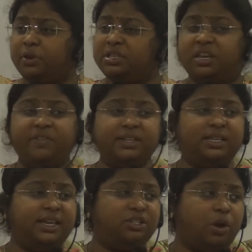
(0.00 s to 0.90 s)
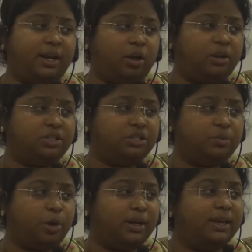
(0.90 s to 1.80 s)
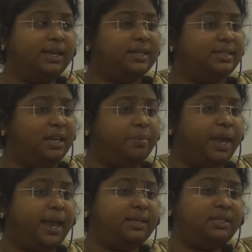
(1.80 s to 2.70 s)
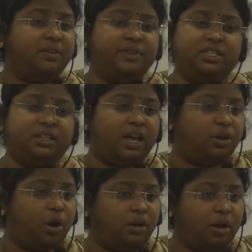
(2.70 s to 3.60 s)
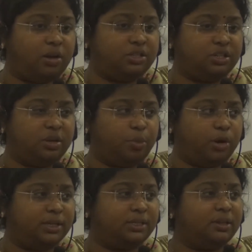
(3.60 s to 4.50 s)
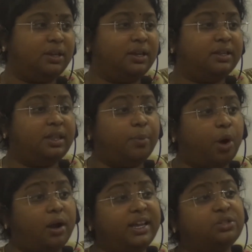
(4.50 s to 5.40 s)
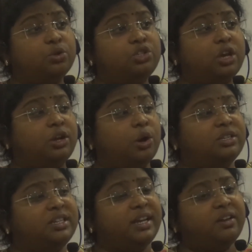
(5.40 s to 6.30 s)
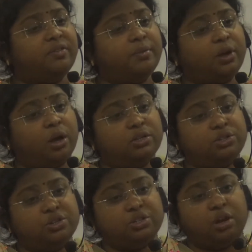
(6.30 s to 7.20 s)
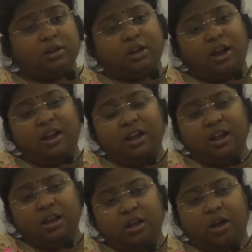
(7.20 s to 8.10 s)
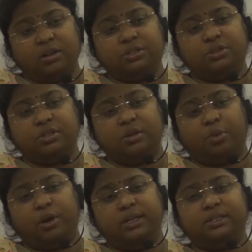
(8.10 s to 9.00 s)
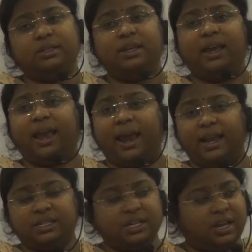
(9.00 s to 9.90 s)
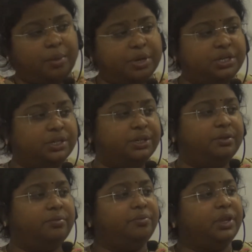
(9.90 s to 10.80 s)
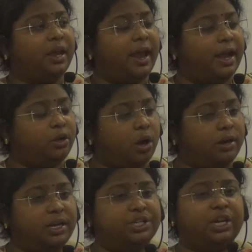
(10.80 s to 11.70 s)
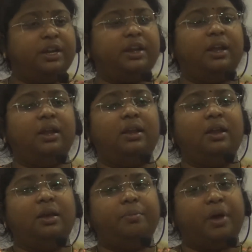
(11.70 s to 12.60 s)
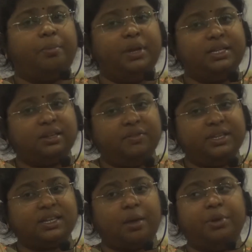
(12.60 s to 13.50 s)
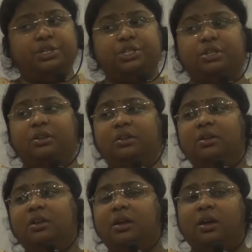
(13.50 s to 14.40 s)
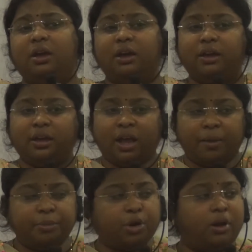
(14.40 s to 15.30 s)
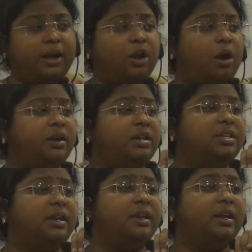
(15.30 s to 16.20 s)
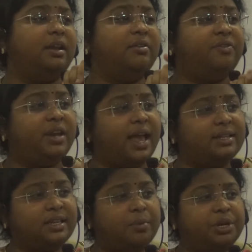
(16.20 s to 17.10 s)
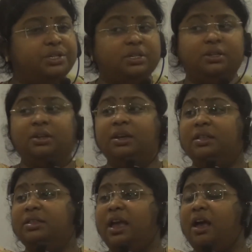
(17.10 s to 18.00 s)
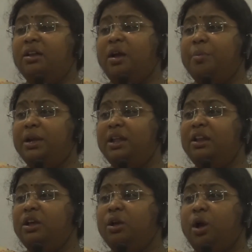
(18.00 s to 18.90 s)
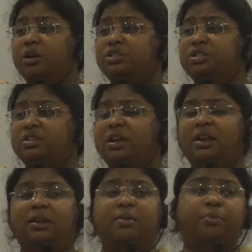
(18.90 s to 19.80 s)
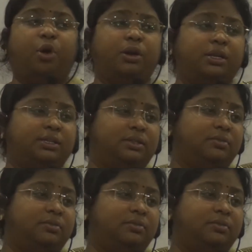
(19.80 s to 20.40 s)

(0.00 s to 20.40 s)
CBC is not a constitutional body. CBI, CBC, they are not constitutional bodies. The bodies which are originated from the constitution are called constitutional bodies. Election Commission, Attorney General, Public Service Commission, Comptroller and Auditor General, Finance Commission, they all come under constitutional bodies.